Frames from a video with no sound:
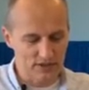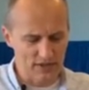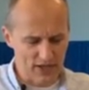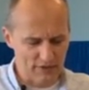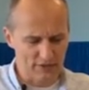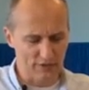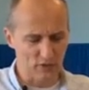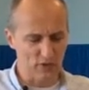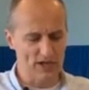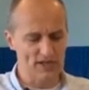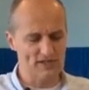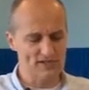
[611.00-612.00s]

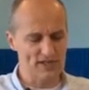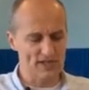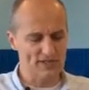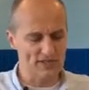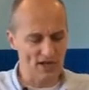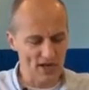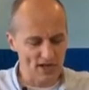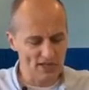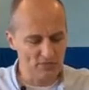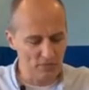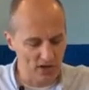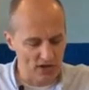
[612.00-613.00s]
Therefore he set
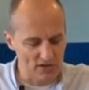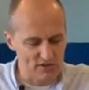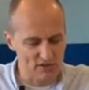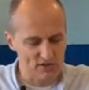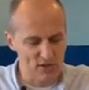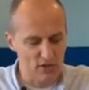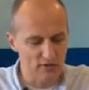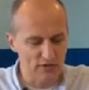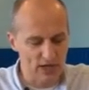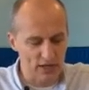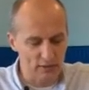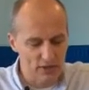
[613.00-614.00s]
taskmasters over
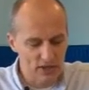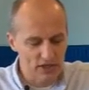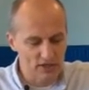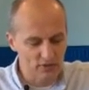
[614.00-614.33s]
them